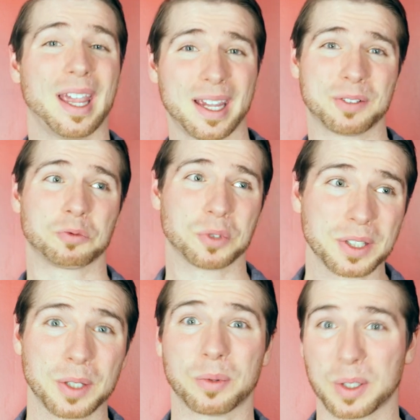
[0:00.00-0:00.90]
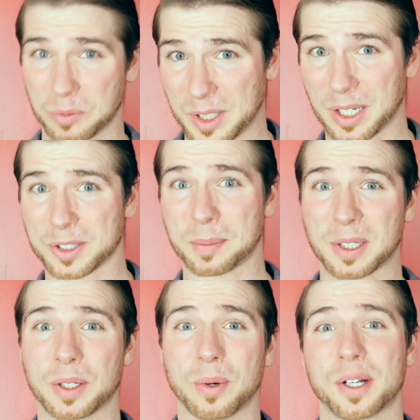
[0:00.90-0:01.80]
And really what we
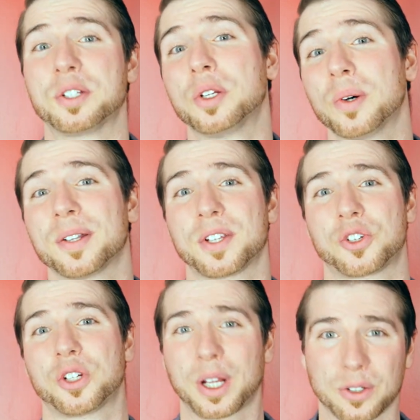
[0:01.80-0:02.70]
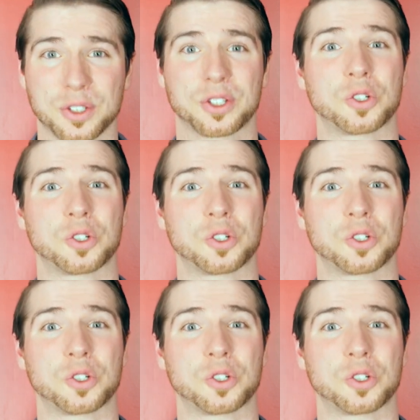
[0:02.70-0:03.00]
ultimately want to do on this channel is